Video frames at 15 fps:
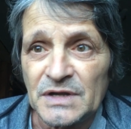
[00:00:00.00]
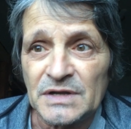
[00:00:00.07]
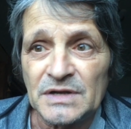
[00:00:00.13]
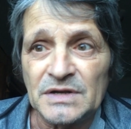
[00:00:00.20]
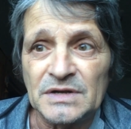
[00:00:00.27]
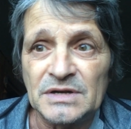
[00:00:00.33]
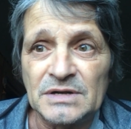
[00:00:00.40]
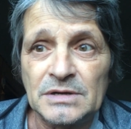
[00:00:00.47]

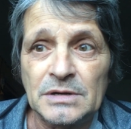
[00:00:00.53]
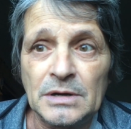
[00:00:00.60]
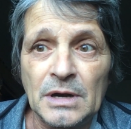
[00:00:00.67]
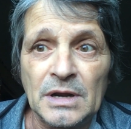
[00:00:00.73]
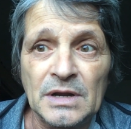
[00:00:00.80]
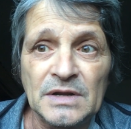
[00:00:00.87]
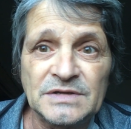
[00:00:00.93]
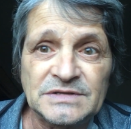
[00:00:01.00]

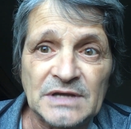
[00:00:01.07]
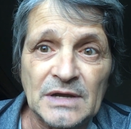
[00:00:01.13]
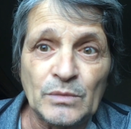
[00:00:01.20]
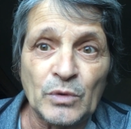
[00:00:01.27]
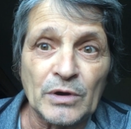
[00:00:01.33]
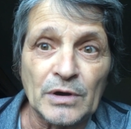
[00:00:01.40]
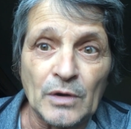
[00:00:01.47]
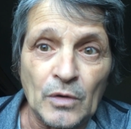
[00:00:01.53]
He said
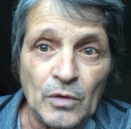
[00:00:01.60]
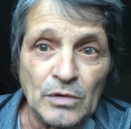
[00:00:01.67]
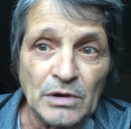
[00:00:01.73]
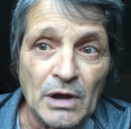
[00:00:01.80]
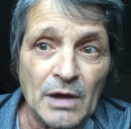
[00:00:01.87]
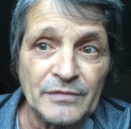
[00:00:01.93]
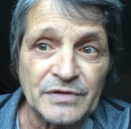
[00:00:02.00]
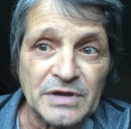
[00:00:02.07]
we're going to hold
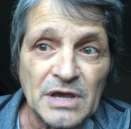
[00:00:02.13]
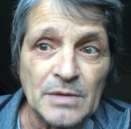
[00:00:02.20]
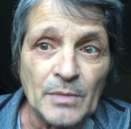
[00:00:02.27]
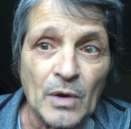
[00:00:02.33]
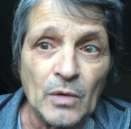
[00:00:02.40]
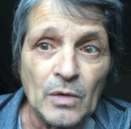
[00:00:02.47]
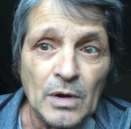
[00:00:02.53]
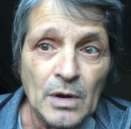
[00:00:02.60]
off the
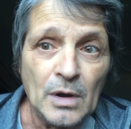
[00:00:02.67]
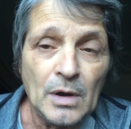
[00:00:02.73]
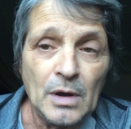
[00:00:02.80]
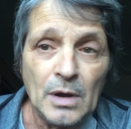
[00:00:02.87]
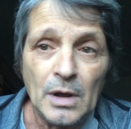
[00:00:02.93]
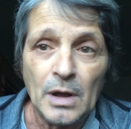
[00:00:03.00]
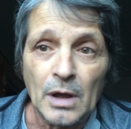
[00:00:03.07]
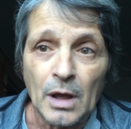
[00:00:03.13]
chemo
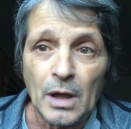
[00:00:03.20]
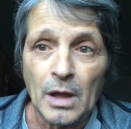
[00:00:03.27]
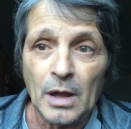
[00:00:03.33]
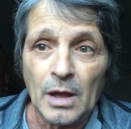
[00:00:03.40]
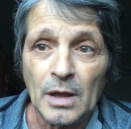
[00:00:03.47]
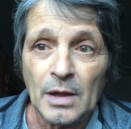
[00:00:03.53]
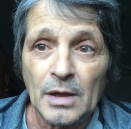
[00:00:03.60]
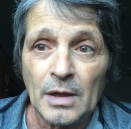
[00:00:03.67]

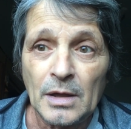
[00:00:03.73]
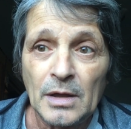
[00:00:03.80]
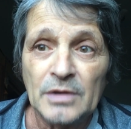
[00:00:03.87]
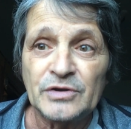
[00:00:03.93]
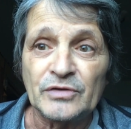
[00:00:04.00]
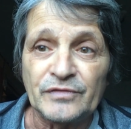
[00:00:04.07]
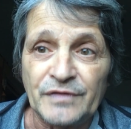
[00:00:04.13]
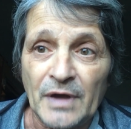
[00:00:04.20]

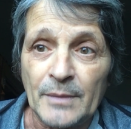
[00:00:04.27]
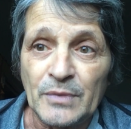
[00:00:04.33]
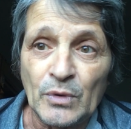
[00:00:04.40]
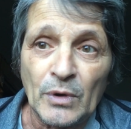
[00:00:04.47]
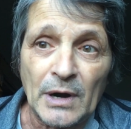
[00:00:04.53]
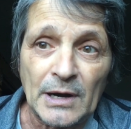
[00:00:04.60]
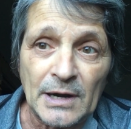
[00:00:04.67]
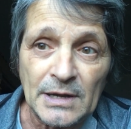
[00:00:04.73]
till
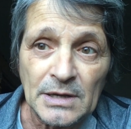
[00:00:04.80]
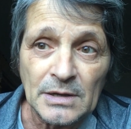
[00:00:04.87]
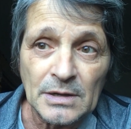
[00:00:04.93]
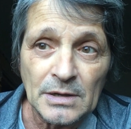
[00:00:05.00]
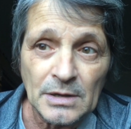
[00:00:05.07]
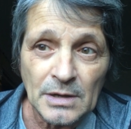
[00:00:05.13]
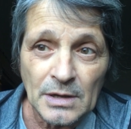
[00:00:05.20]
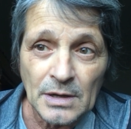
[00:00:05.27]
February,
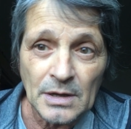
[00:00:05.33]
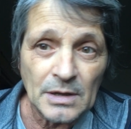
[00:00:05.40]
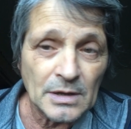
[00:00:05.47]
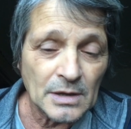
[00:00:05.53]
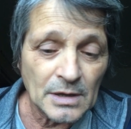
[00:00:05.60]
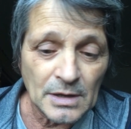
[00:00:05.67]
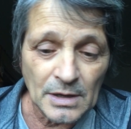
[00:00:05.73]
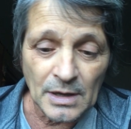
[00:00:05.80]

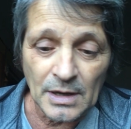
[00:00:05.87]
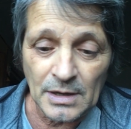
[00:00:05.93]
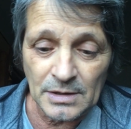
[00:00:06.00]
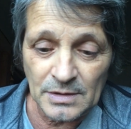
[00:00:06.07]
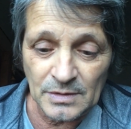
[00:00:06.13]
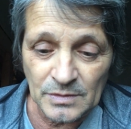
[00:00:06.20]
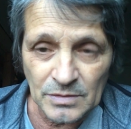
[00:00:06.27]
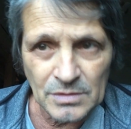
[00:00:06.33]

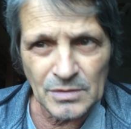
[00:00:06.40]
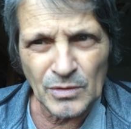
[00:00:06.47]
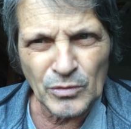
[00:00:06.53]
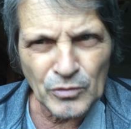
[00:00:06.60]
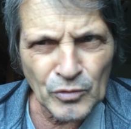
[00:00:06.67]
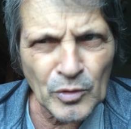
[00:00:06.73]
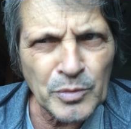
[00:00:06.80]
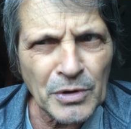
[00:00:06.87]
and
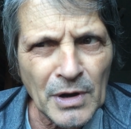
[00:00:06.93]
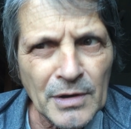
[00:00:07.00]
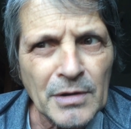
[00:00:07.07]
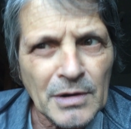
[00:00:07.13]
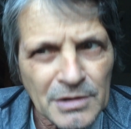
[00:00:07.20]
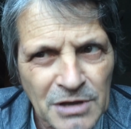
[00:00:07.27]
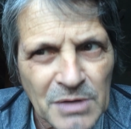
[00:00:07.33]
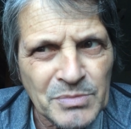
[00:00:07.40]
we're probably
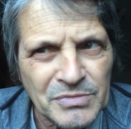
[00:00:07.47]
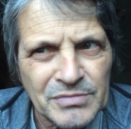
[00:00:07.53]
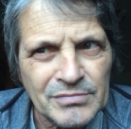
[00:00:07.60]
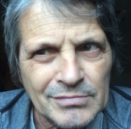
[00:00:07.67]
going to keep